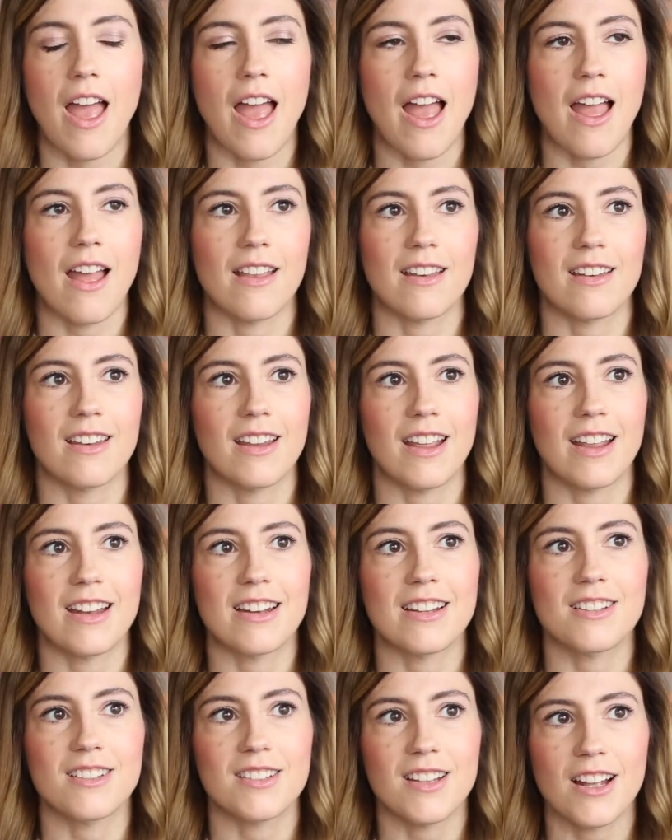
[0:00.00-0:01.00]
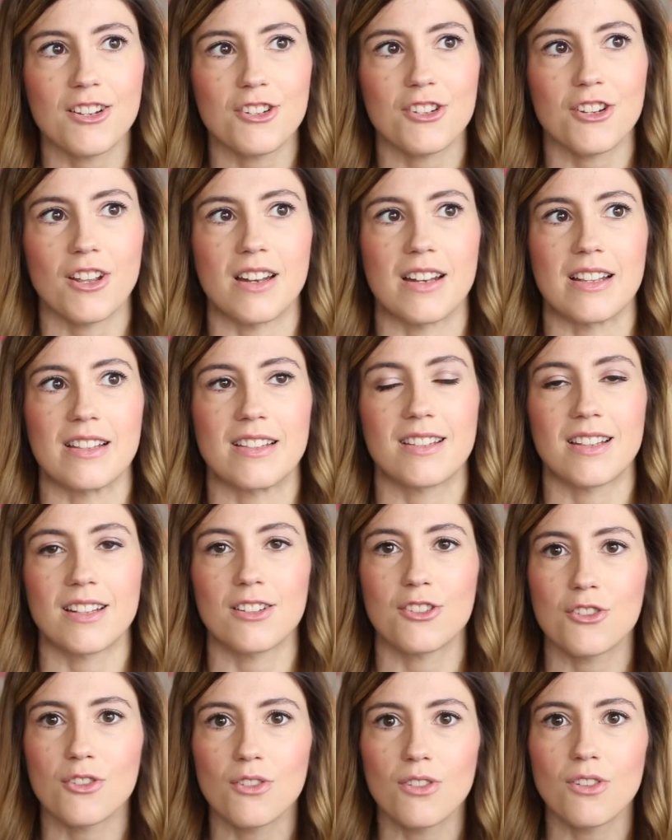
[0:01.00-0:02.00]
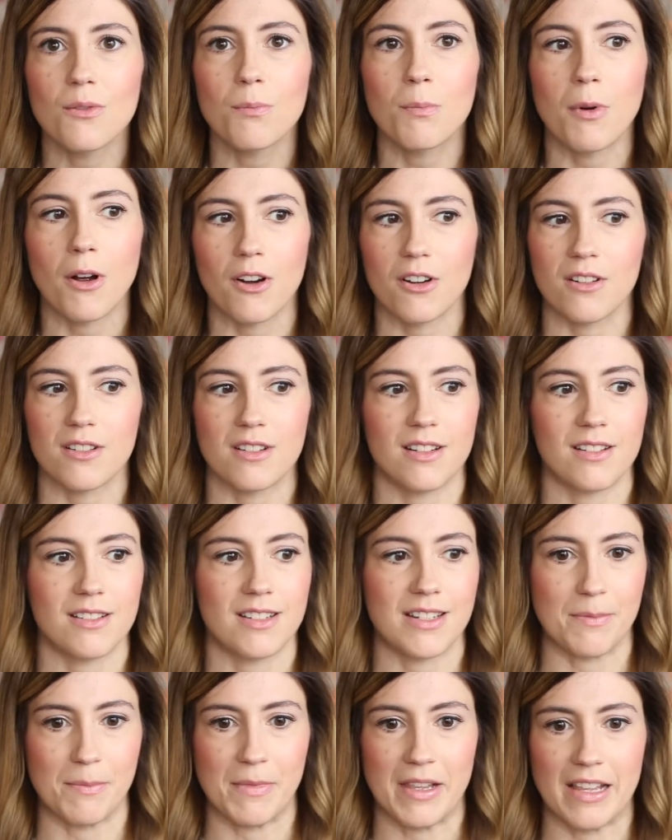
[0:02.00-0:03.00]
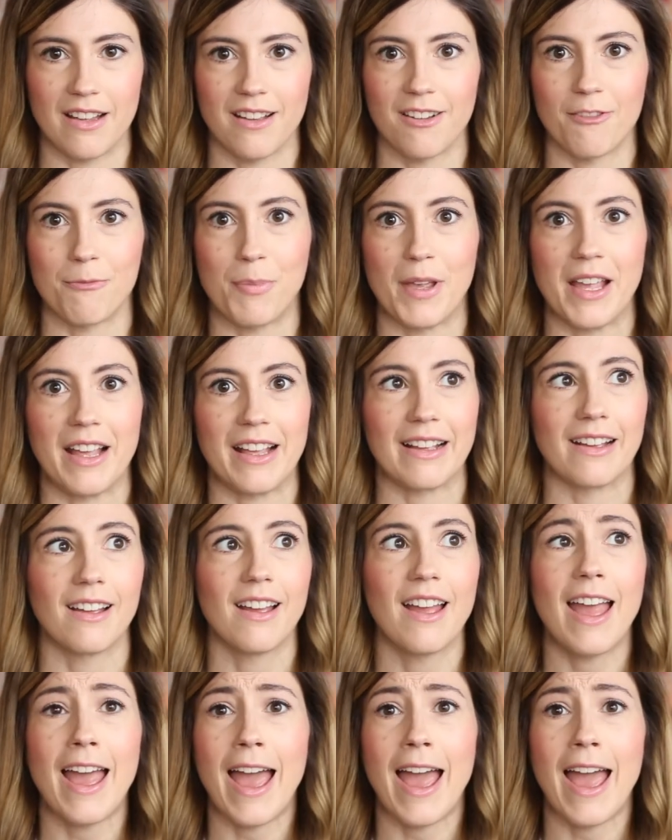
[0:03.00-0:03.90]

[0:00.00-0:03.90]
and it is such an essential part to me of being